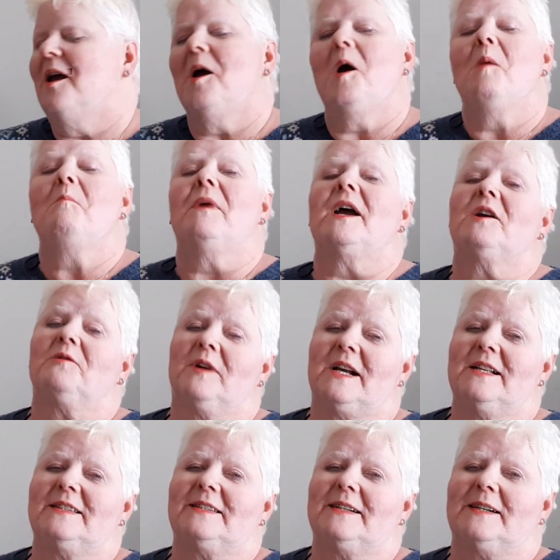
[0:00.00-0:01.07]
My
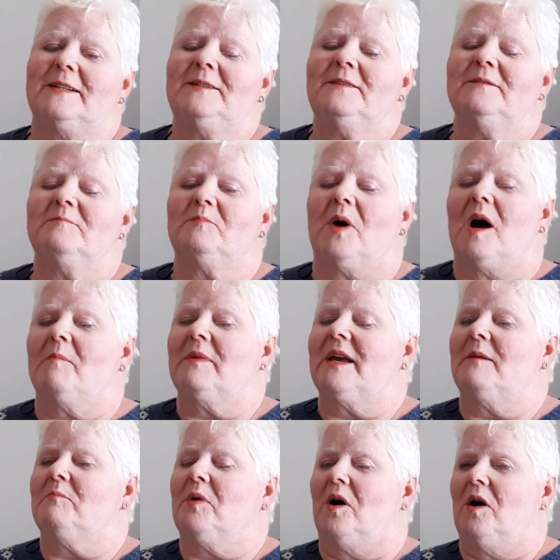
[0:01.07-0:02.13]
grandson bought me a
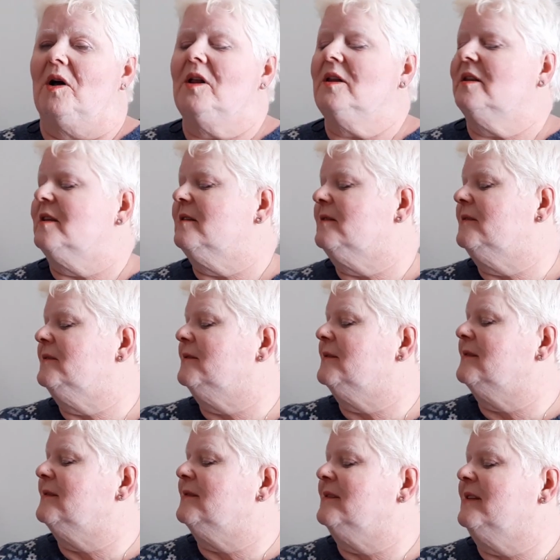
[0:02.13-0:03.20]
ball
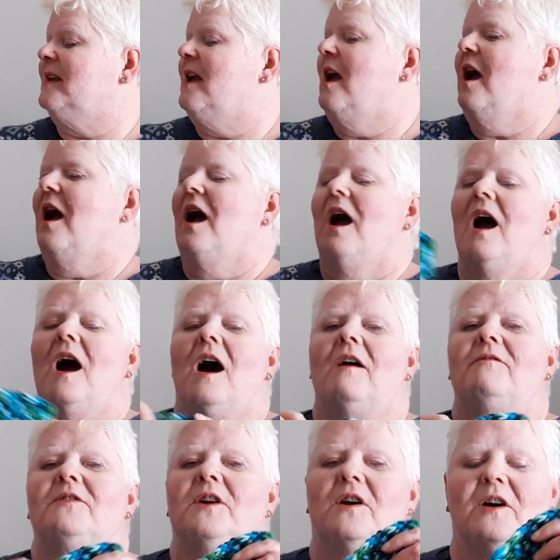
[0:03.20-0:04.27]
of
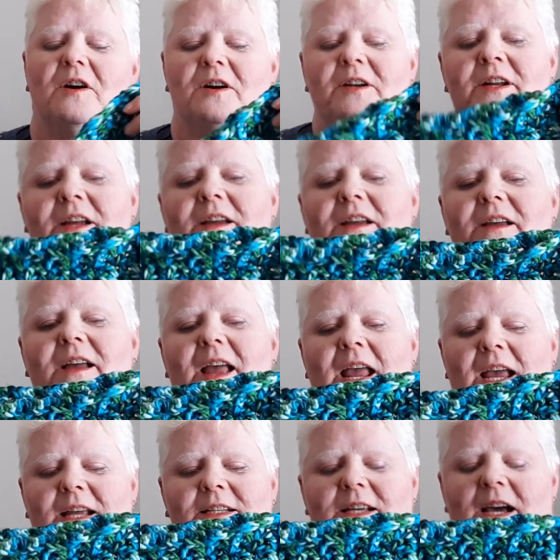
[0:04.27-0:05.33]
yarn
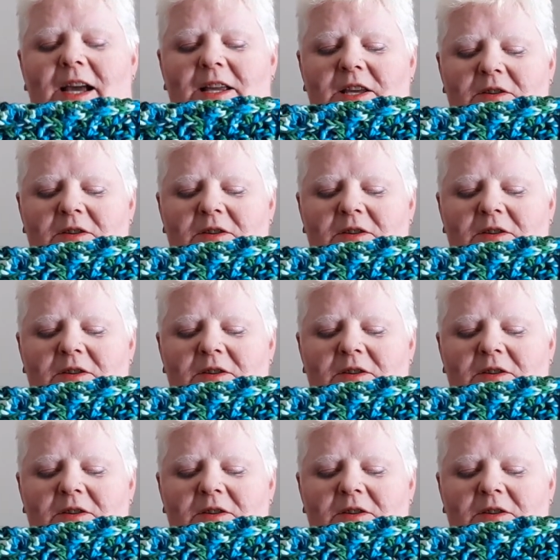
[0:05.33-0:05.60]
and I used it